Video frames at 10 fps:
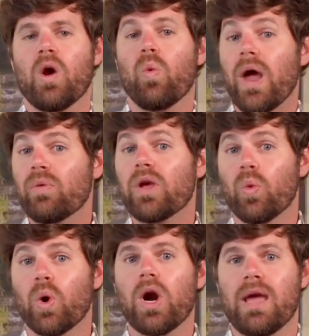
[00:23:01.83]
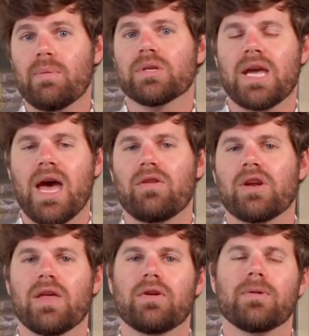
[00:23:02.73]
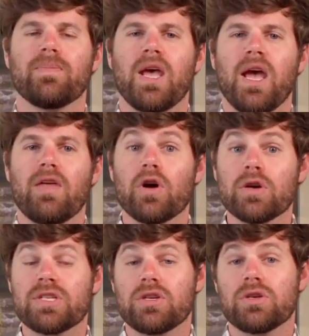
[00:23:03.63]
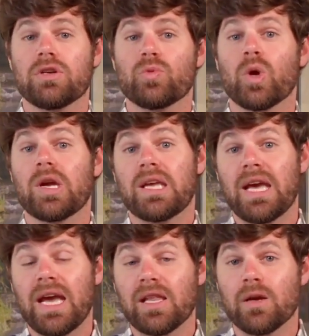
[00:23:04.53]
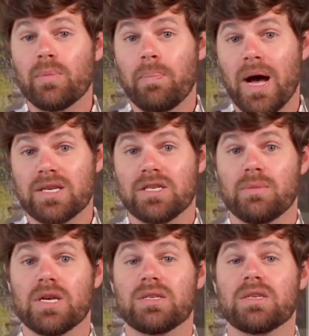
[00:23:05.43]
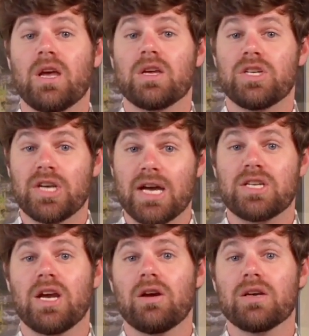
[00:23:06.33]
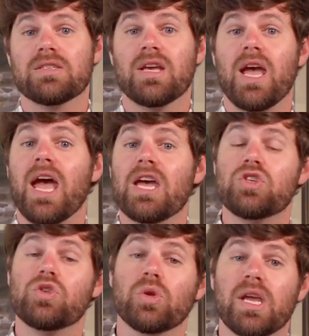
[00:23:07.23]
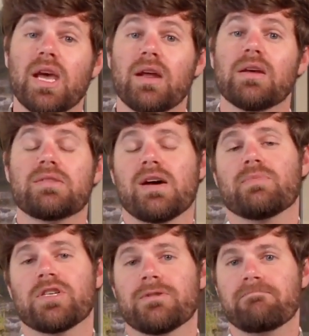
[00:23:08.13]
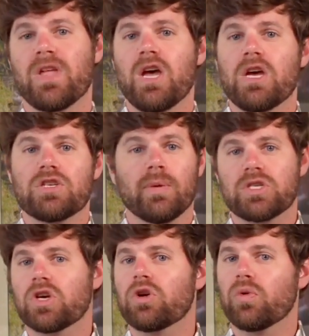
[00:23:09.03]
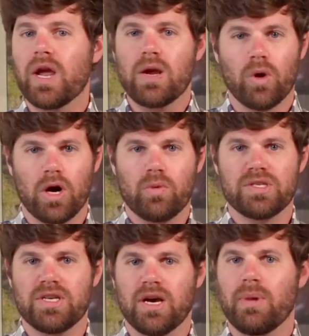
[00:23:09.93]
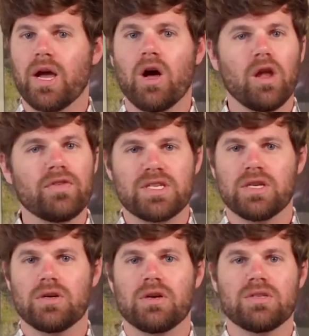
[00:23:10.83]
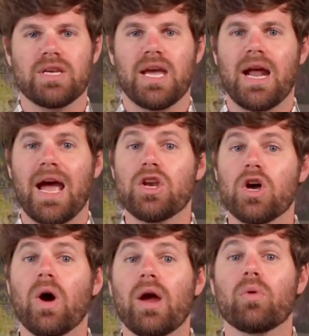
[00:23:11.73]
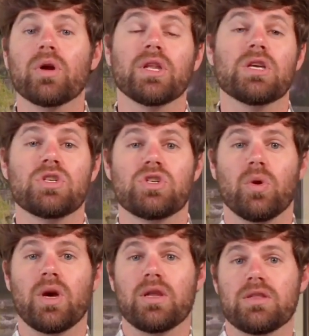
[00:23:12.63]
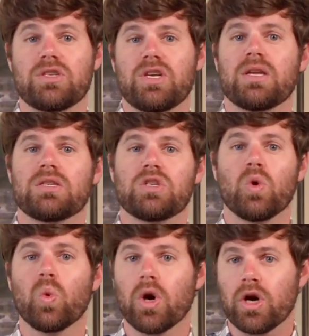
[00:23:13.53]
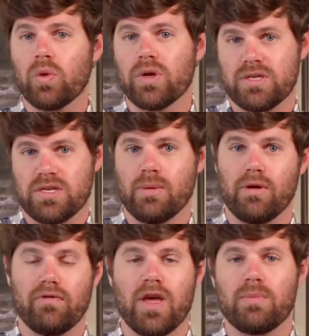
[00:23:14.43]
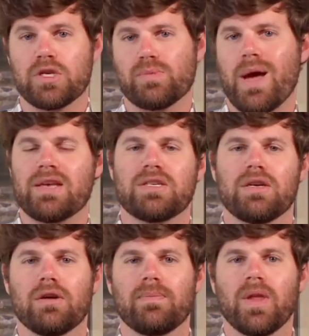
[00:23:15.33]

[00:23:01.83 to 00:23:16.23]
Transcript: when we were able to gather together. And those interns were Caleb Posthumus, Josh Harris, and Juliana Thompson. So much great work was done by all of these interns, and I know I really enjoyed the chance to work with some of them this past year.